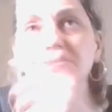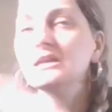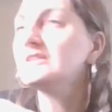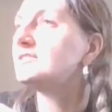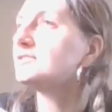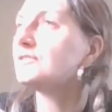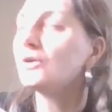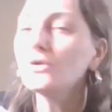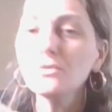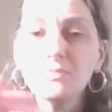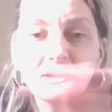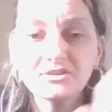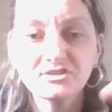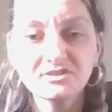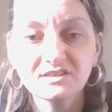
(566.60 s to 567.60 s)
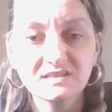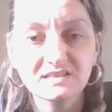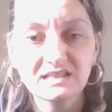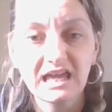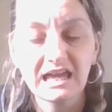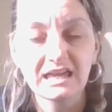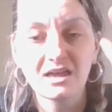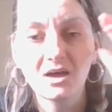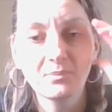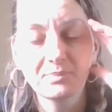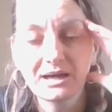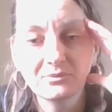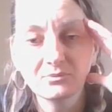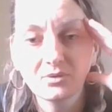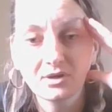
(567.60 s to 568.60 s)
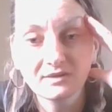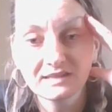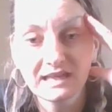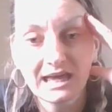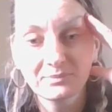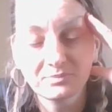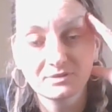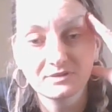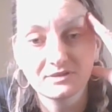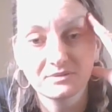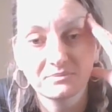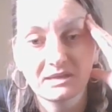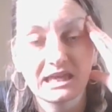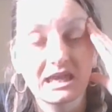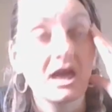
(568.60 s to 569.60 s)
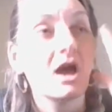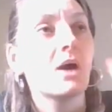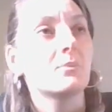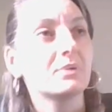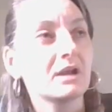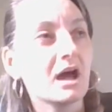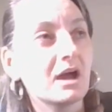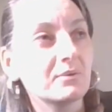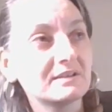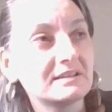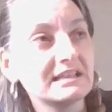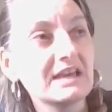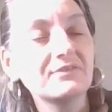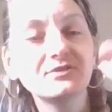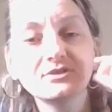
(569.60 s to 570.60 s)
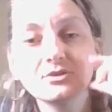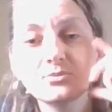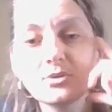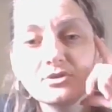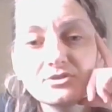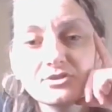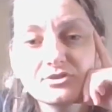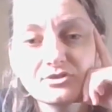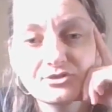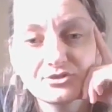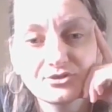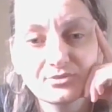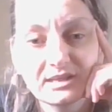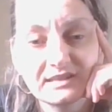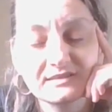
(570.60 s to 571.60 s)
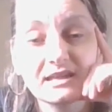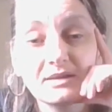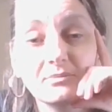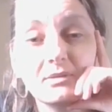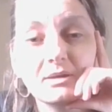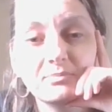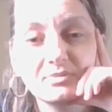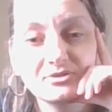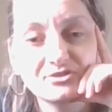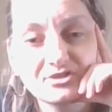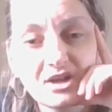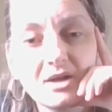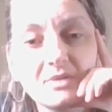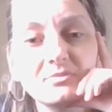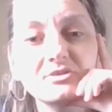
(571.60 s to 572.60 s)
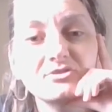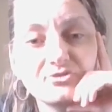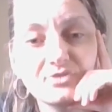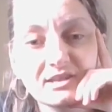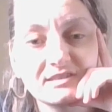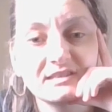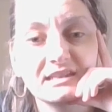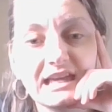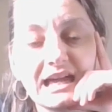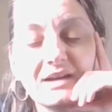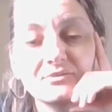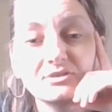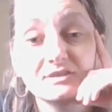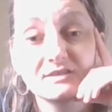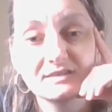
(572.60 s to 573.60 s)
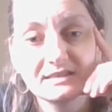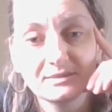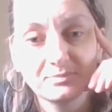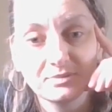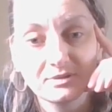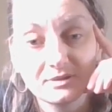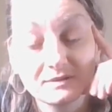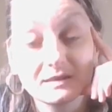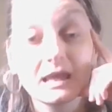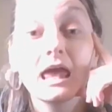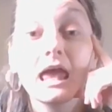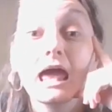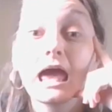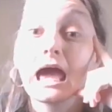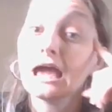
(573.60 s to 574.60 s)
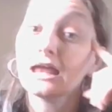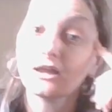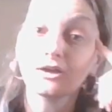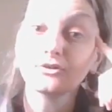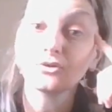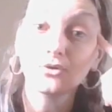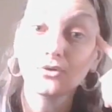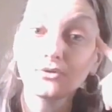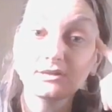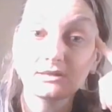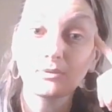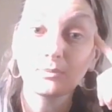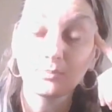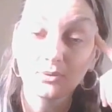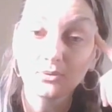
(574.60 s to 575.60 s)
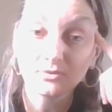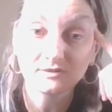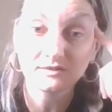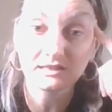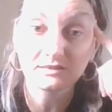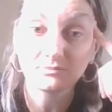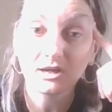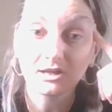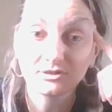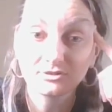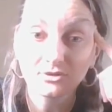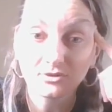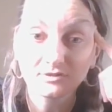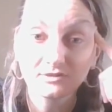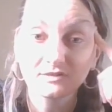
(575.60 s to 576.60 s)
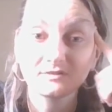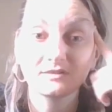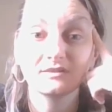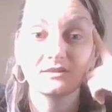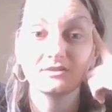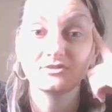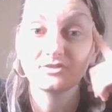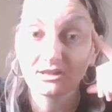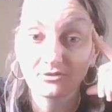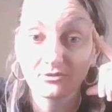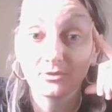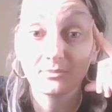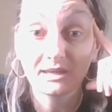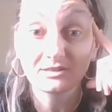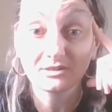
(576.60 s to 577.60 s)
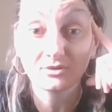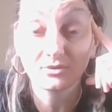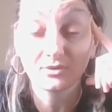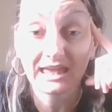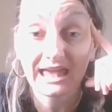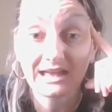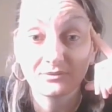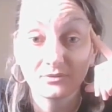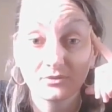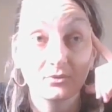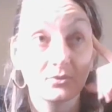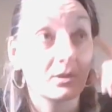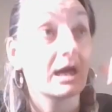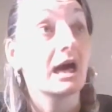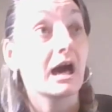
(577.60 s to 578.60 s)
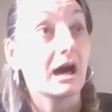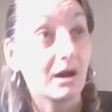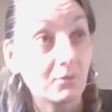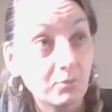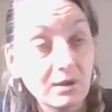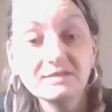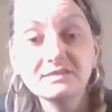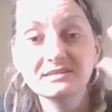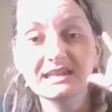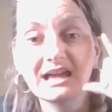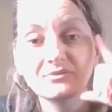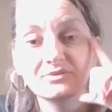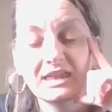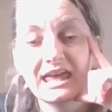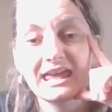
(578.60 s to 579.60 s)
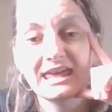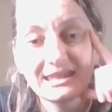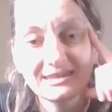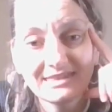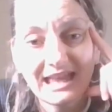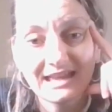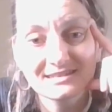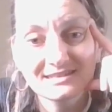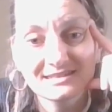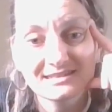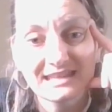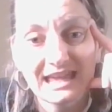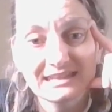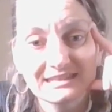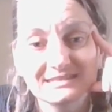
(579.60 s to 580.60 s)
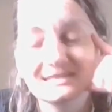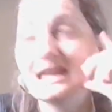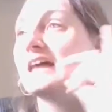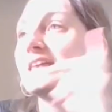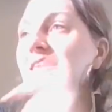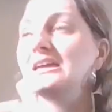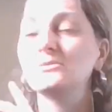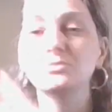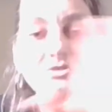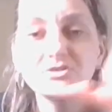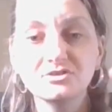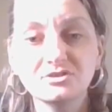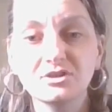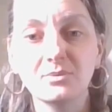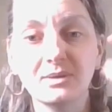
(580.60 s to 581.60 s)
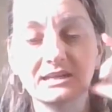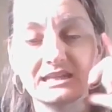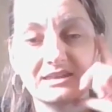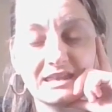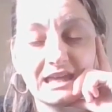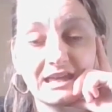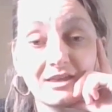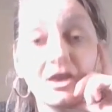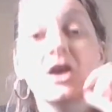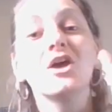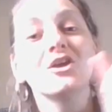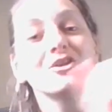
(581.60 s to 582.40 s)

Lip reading: There's too much to say about what has happened to me, but I was left to wander the streets in my pyjamas, dressing gown and slippers, and I'd already reported my doctor to the General Medical Council. I went down there in that state and they wouldn't do anything.